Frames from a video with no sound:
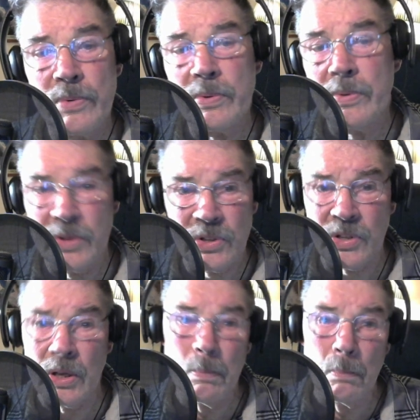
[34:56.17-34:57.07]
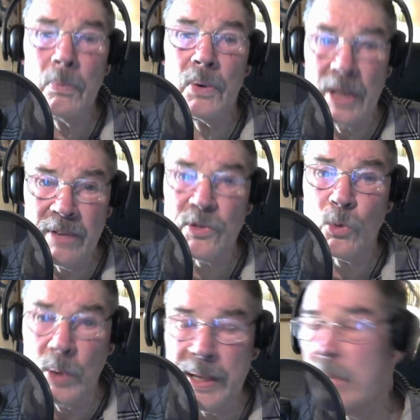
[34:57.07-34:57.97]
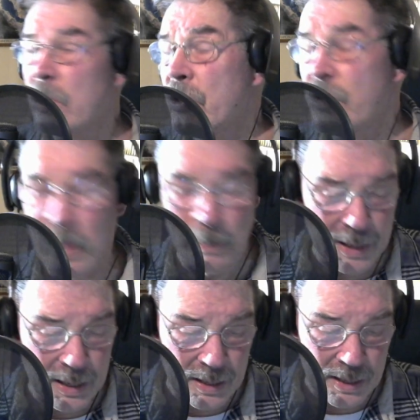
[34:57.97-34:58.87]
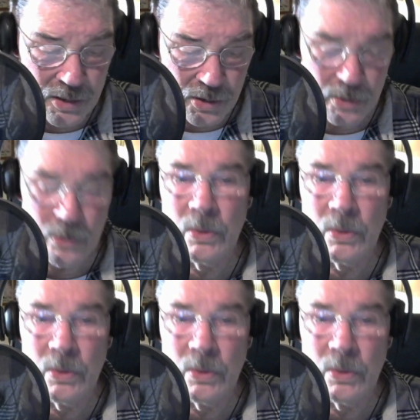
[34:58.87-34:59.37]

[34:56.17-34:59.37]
some left-wingers are beginning to